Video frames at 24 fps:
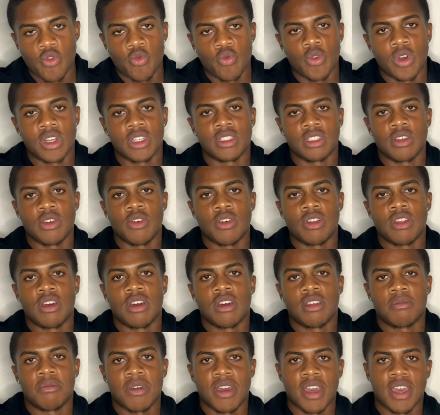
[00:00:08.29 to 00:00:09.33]
What is going
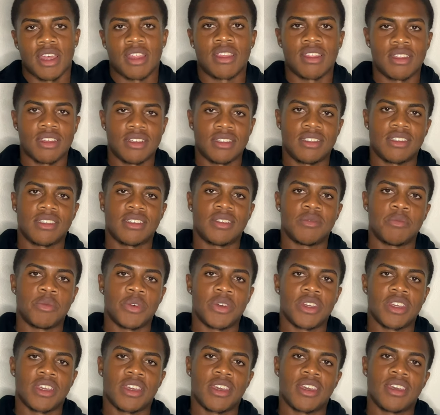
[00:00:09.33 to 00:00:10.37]
on, my athletes? It's your
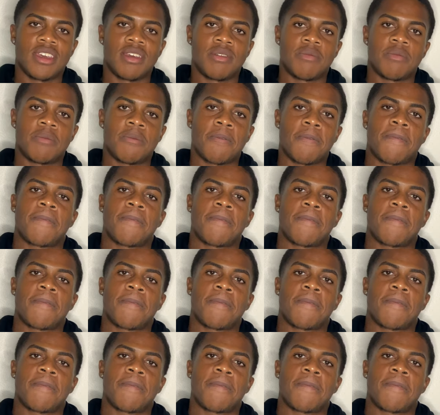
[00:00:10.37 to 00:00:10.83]
boy Gabe.